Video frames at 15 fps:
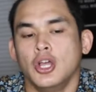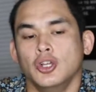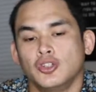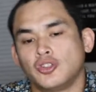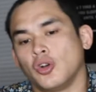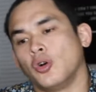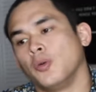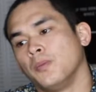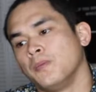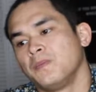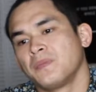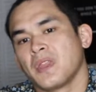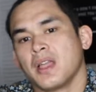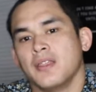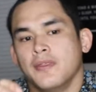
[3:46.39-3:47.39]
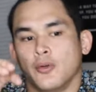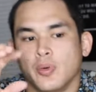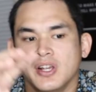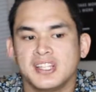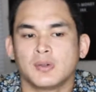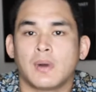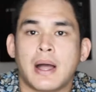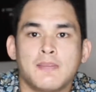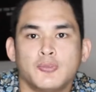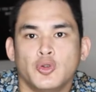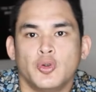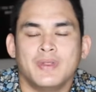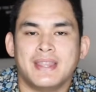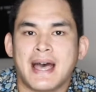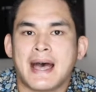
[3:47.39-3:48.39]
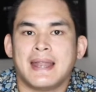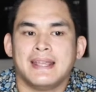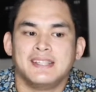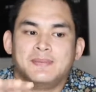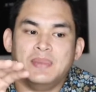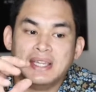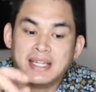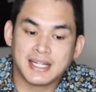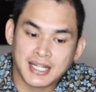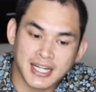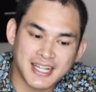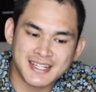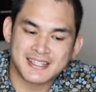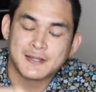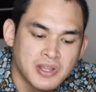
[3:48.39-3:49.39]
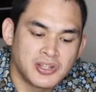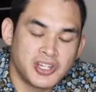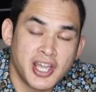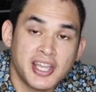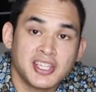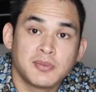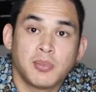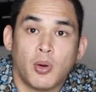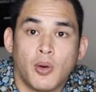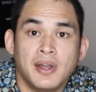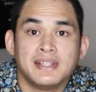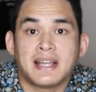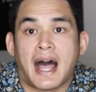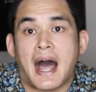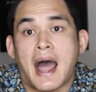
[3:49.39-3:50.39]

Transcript: So the reason why I'm doing that is because Chase points,